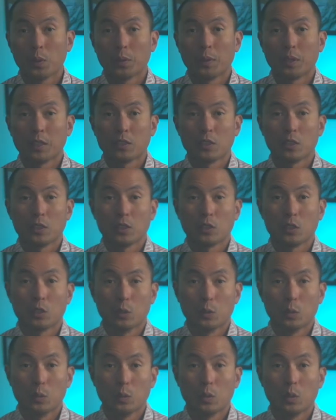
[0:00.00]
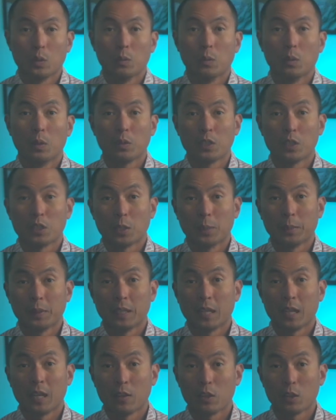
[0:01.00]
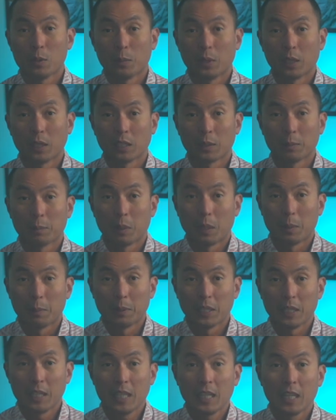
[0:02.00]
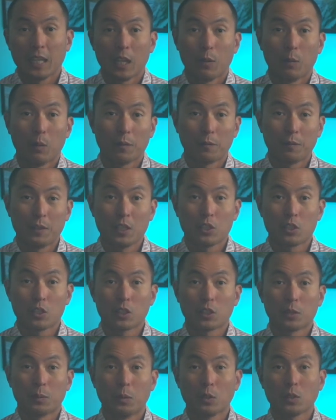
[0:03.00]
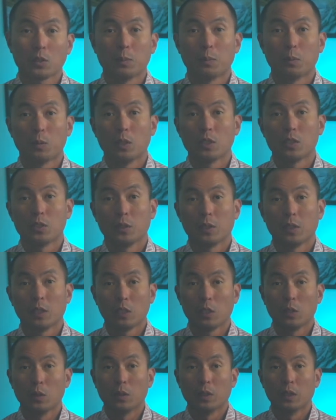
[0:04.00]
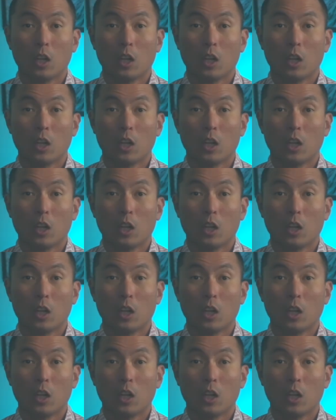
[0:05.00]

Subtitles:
are renting to will determine how you market the property and what features are most important to include.